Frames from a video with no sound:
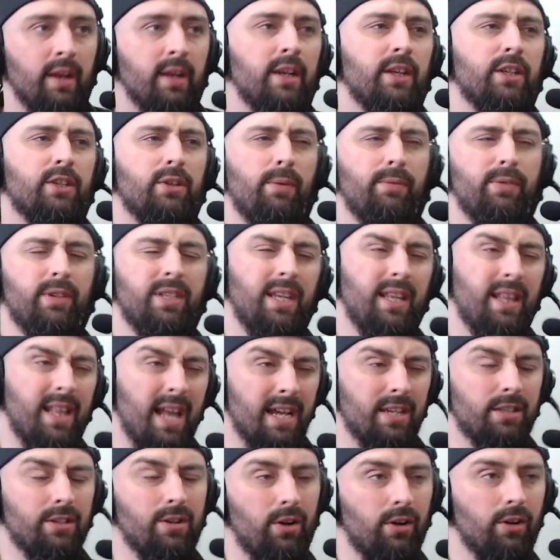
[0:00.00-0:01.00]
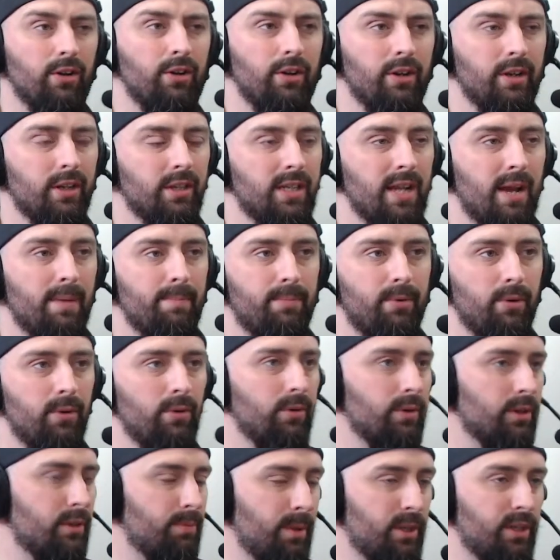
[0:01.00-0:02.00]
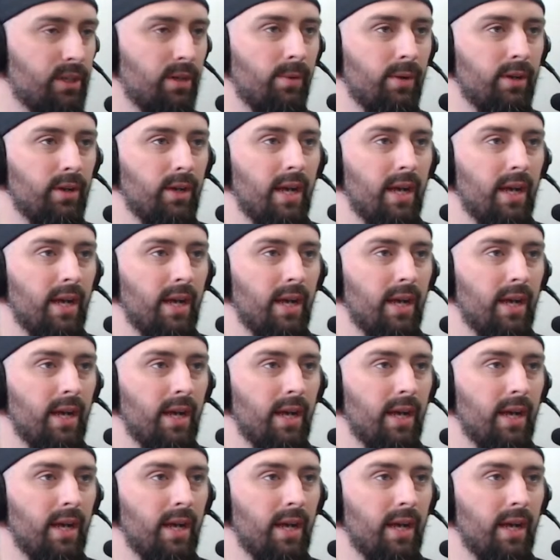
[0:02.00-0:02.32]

So obviously that's not a good example, especially when